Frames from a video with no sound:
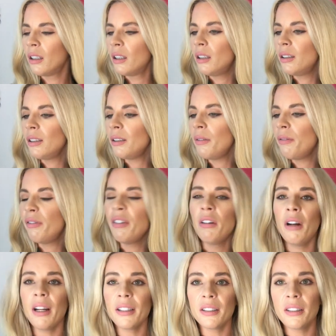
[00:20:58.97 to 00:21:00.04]
It doesn't feel
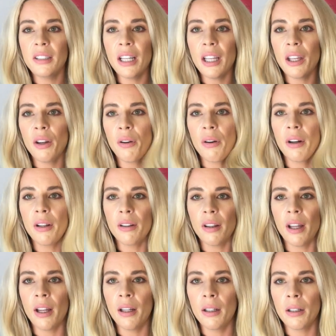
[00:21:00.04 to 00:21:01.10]
like sticky or
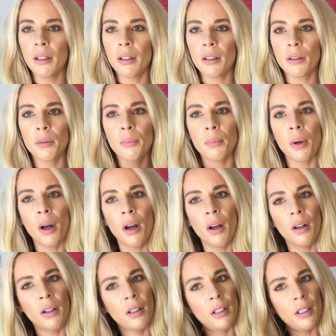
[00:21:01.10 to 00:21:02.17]
anything, but
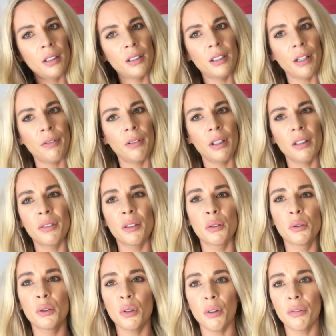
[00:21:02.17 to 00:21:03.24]
it definitely
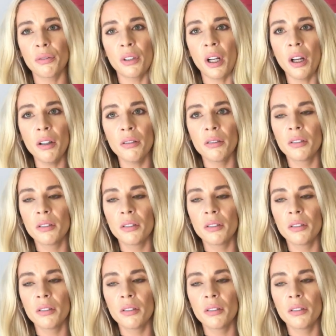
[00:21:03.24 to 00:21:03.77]
feels softer.